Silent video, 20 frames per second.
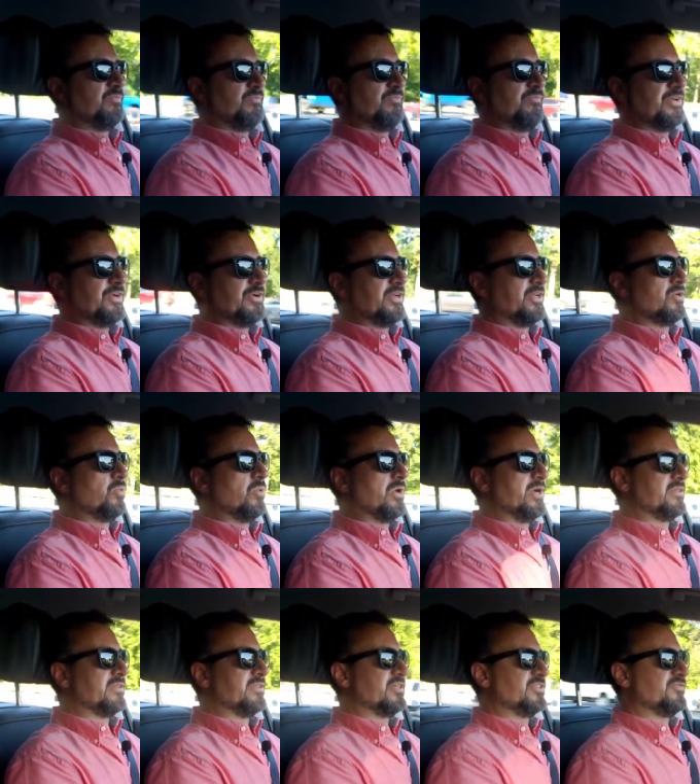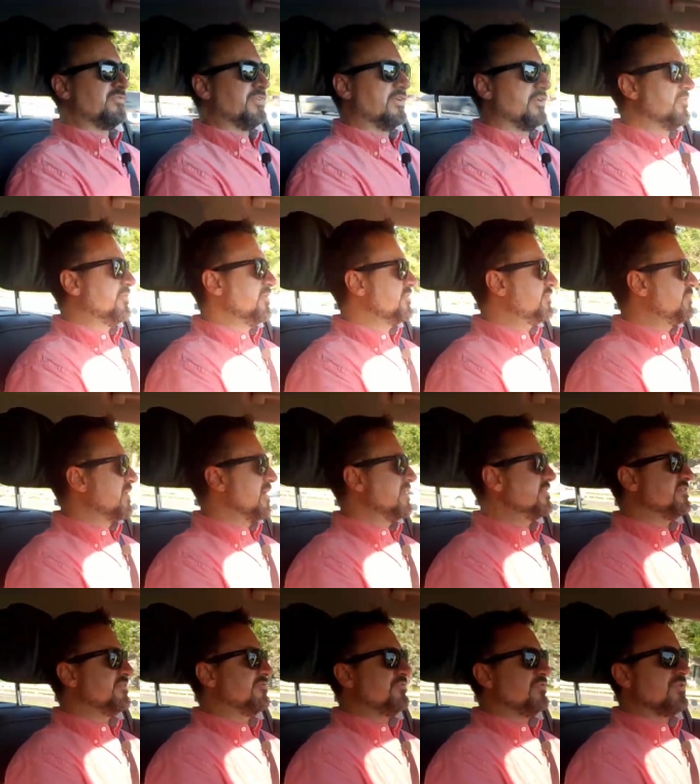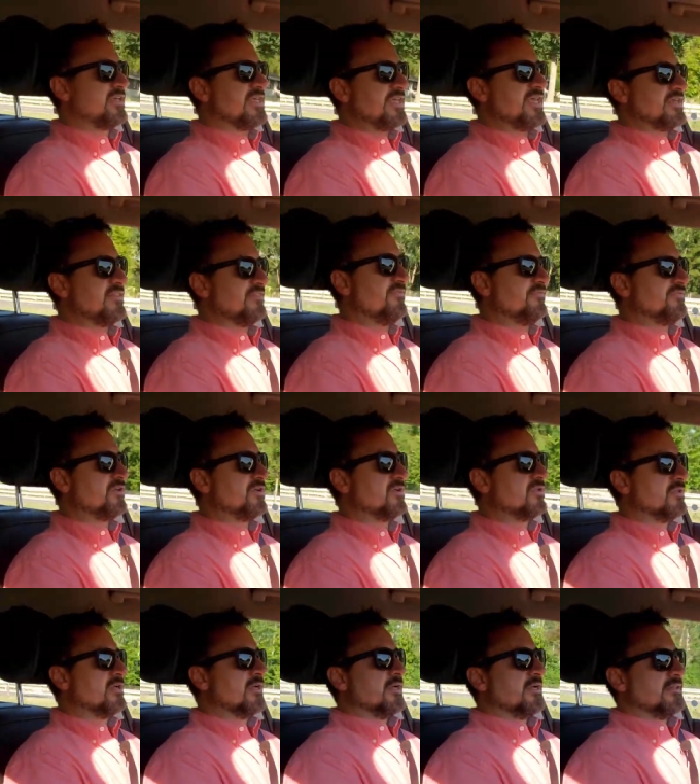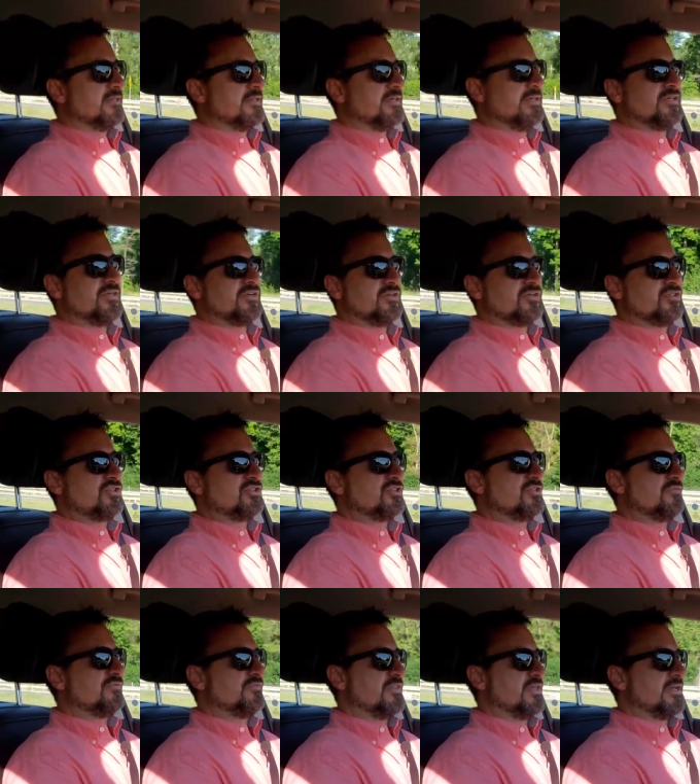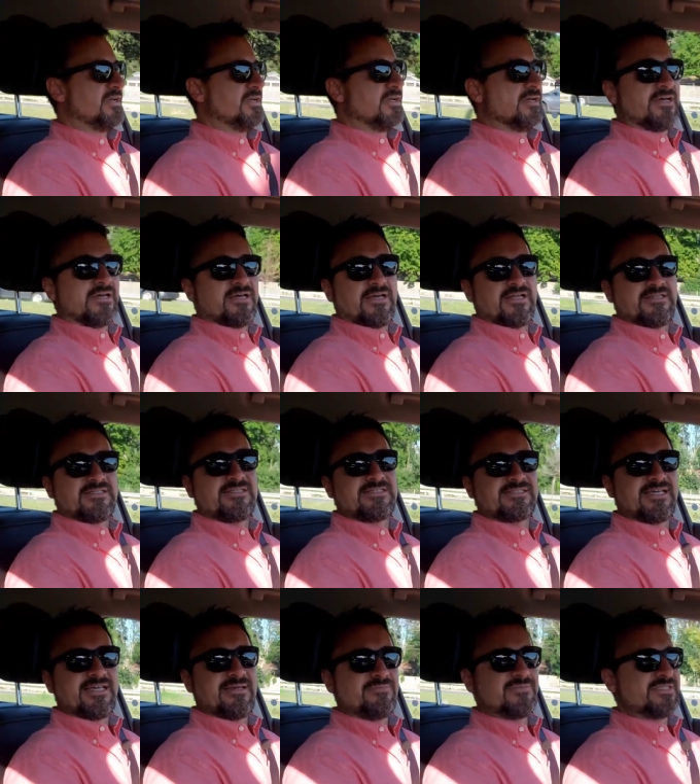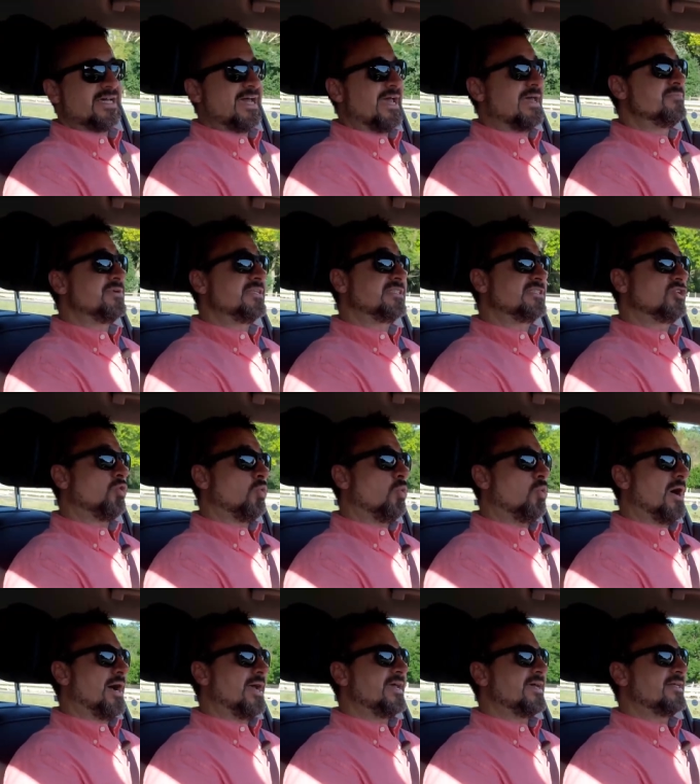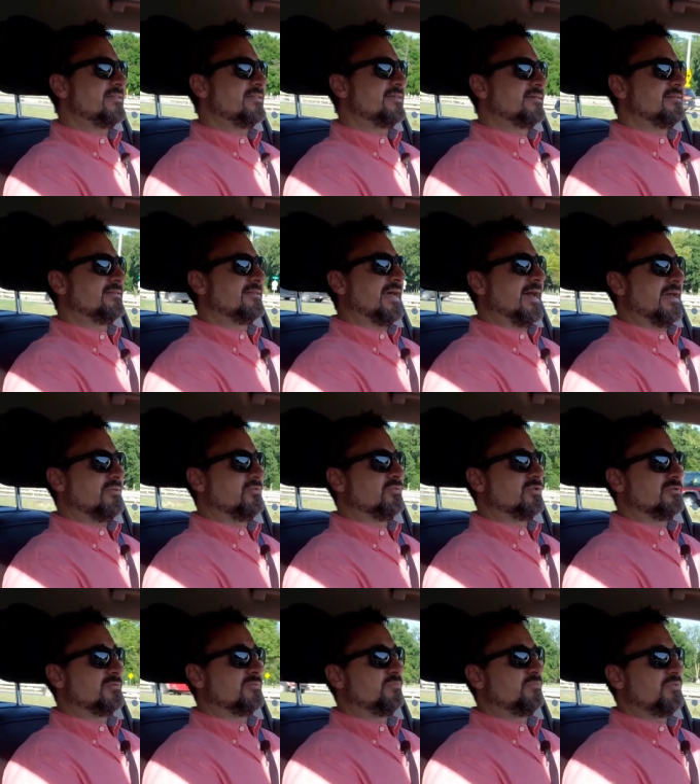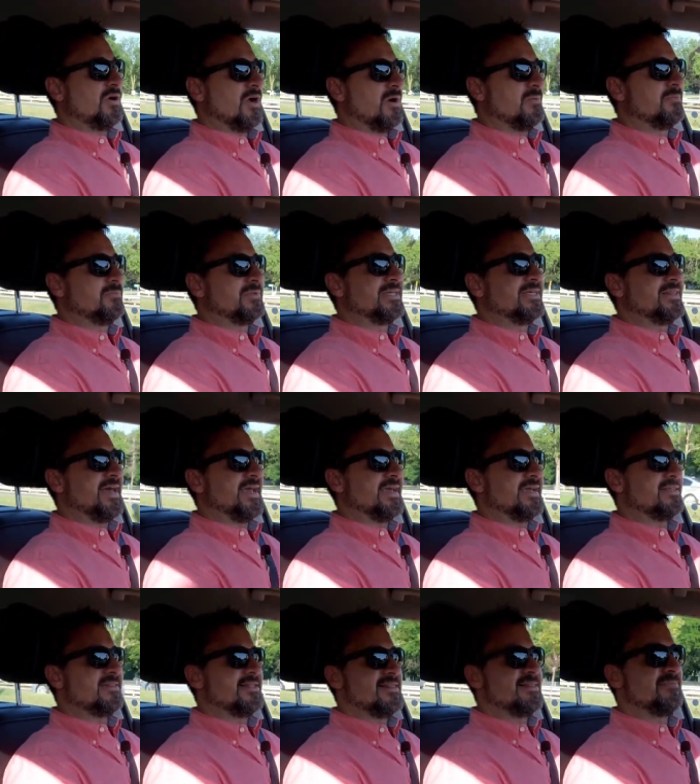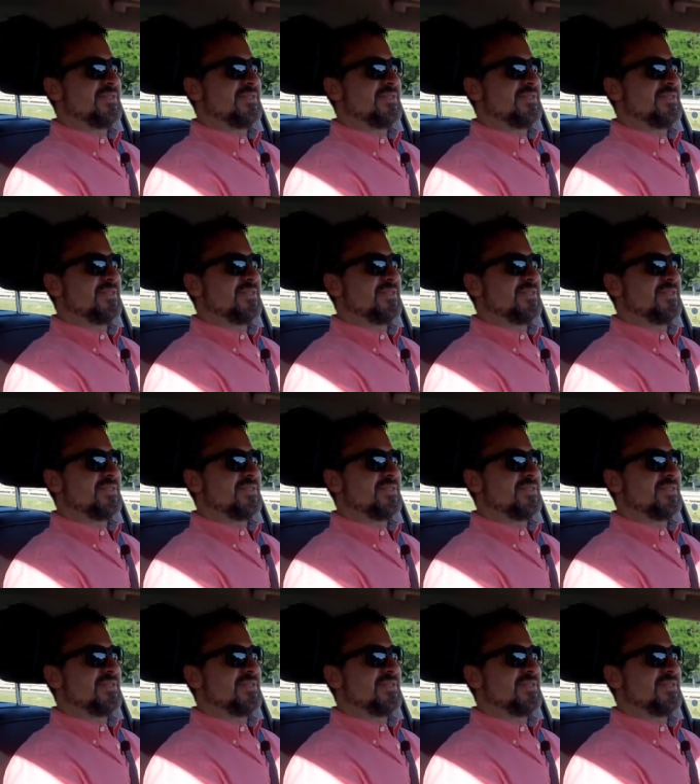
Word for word: very quickly. It's very responsive. You can't feel the gears shifting. At the same time, it's quiet. That I would probably like a little